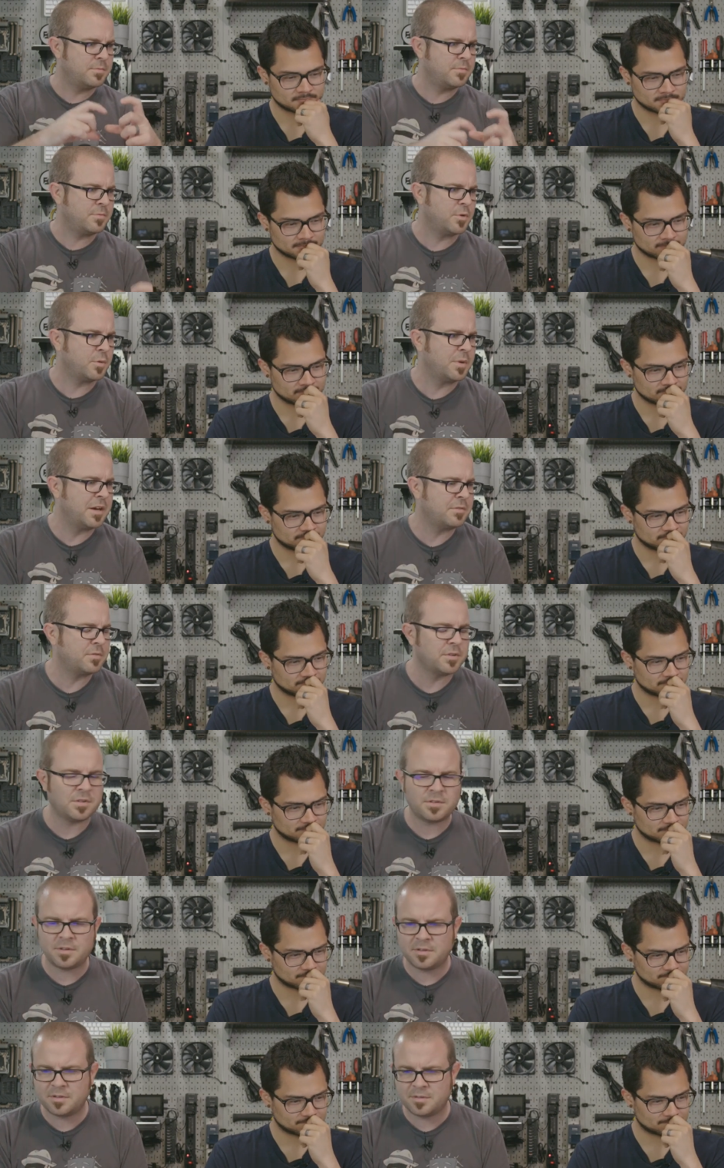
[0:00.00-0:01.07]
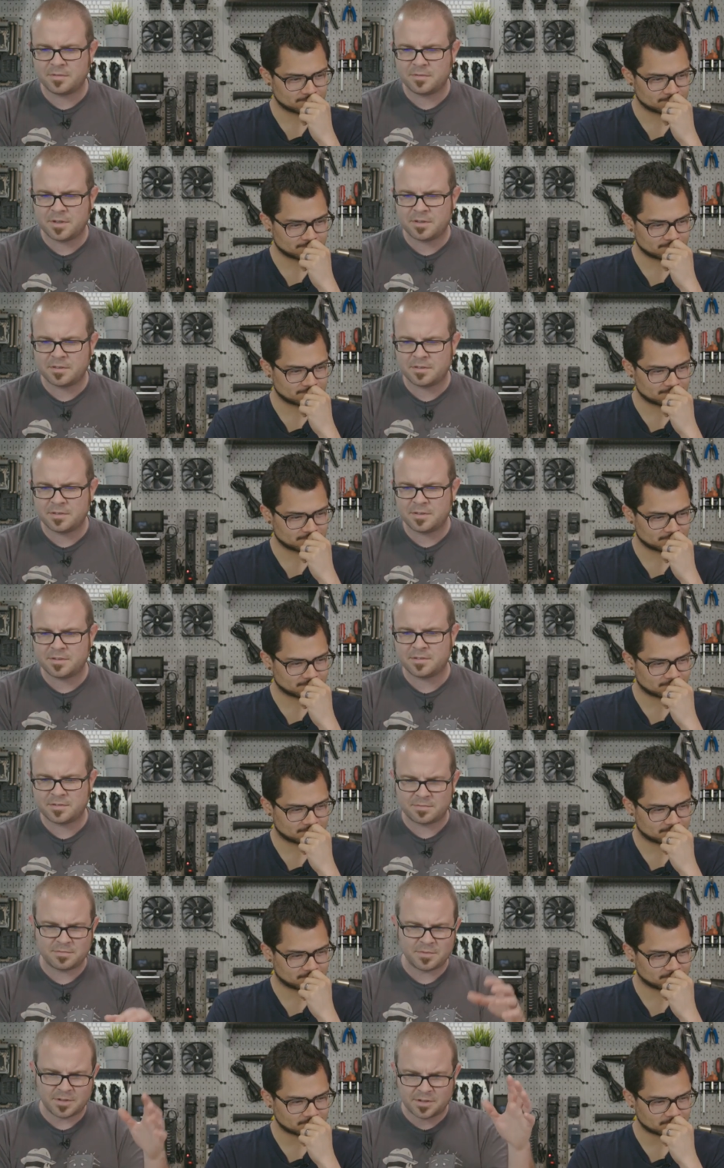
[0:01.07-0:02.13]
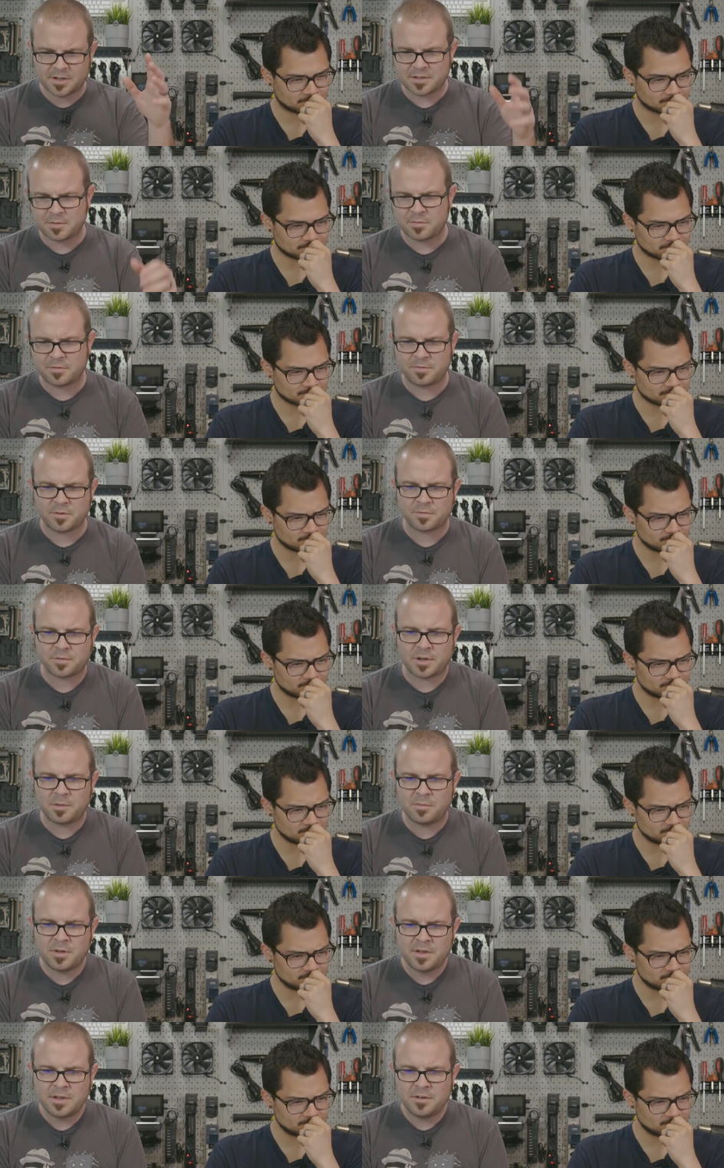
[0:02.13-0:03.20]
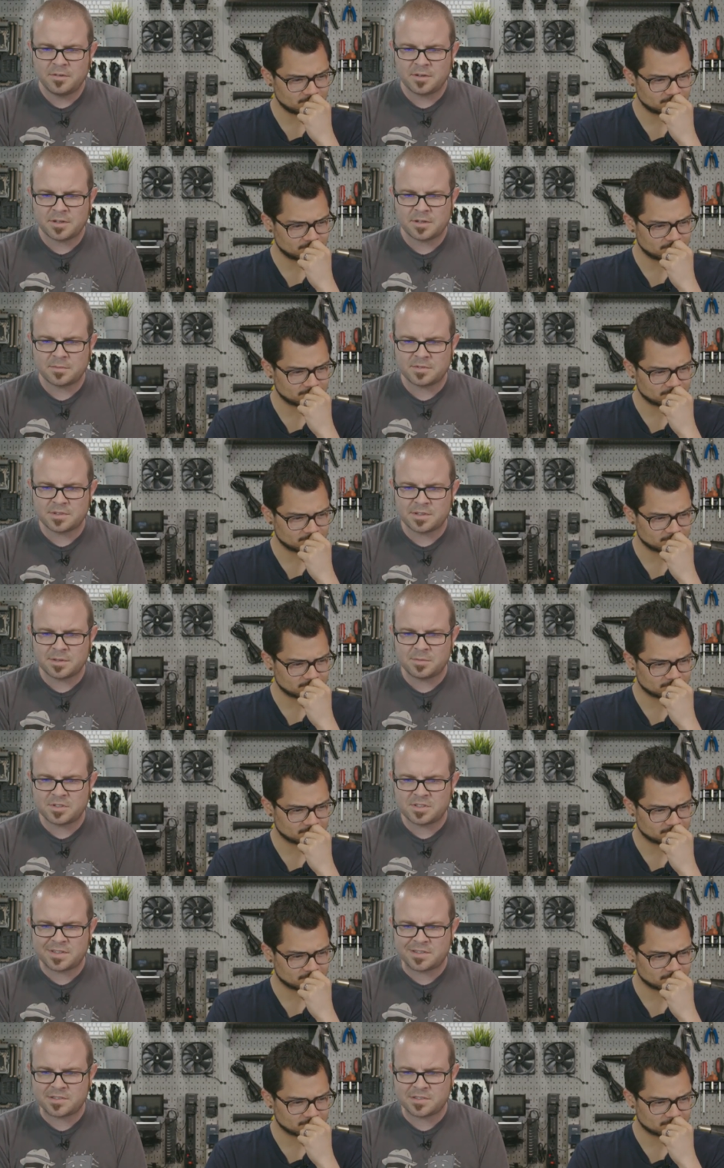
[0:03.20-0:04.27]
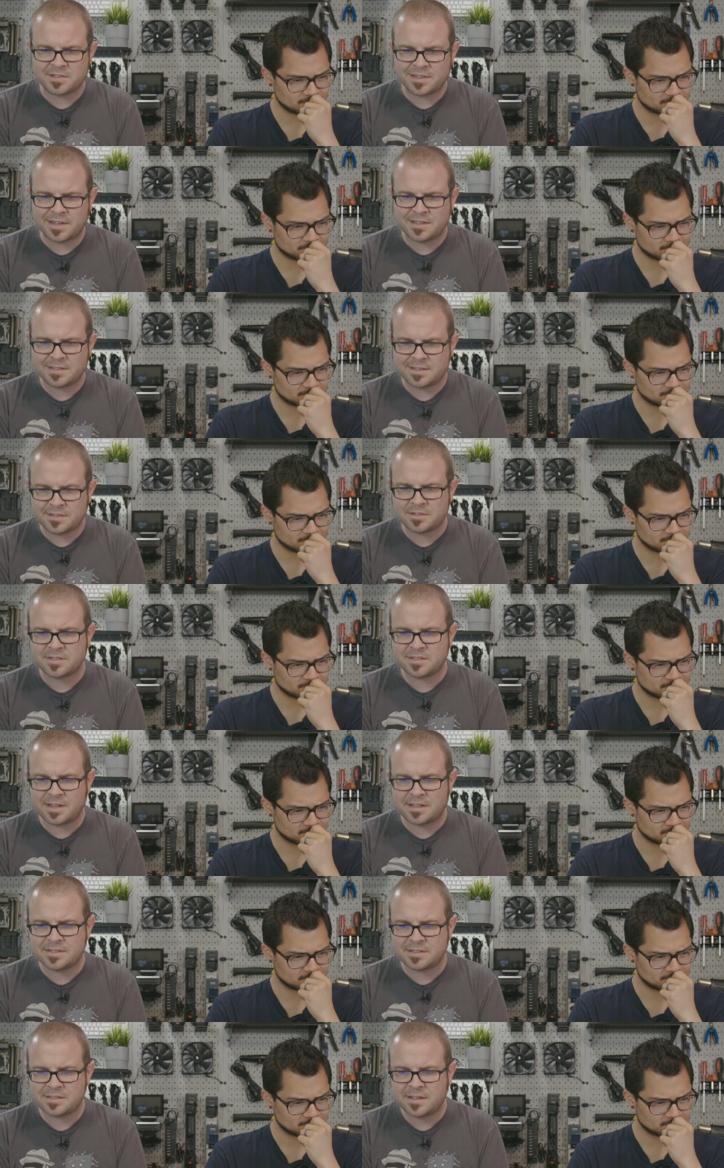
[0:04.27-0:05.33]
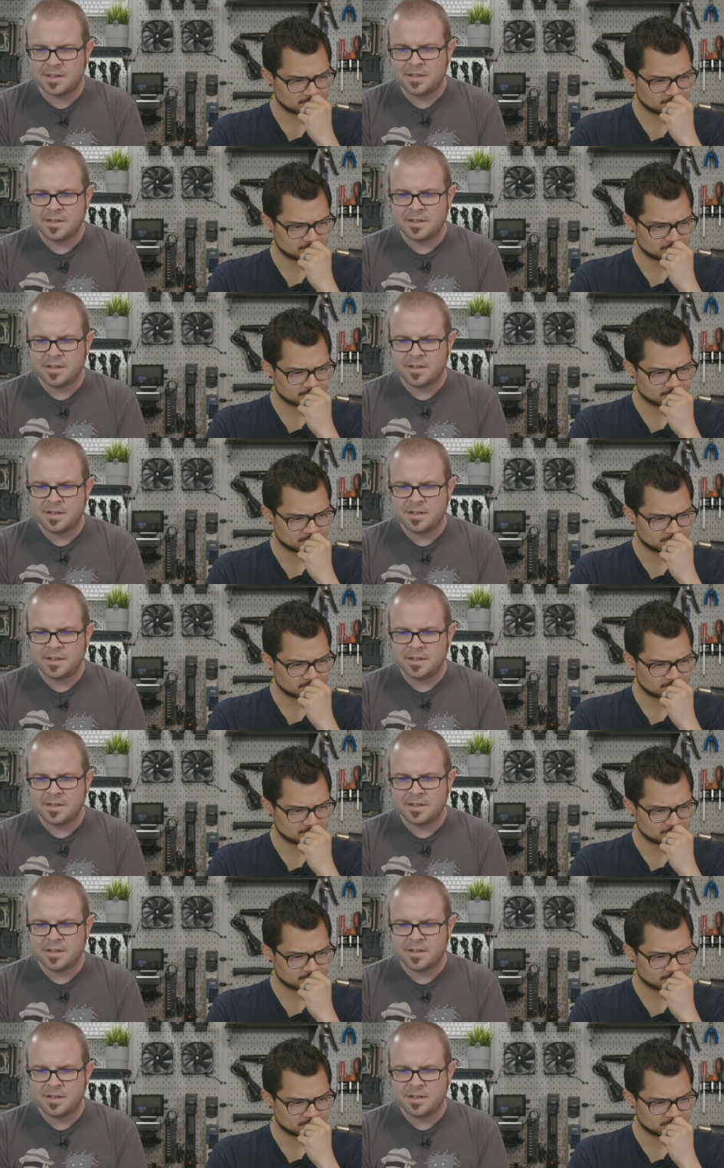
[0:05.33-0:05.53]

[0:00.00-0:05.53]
Speaker 1: format for a, a, a, it's along there with full frame when it comes to the image sensor, si sensor sizes.